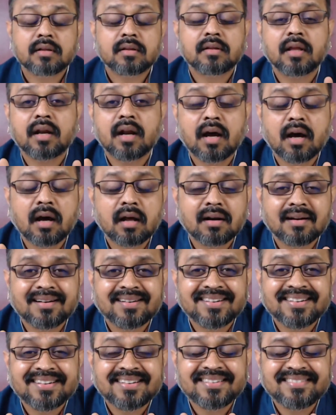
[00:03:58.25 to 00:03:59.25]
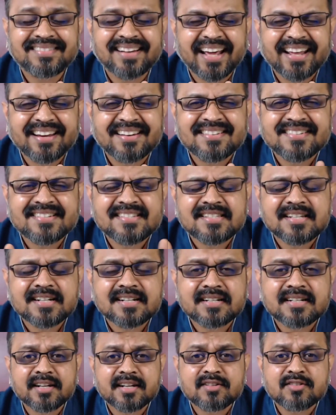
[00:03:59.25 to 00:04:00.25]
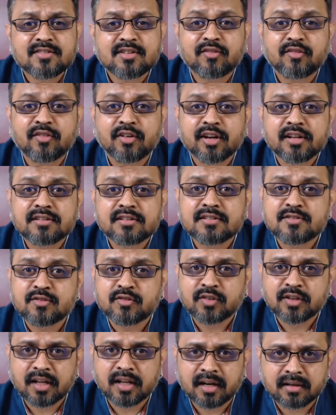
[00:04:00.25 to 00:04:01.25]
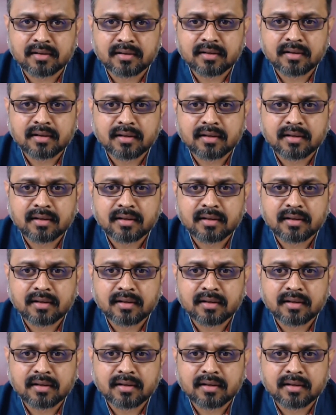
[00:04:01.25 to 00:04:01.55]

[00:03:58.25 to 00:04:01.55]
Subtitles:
There are tens tens of reasons for that.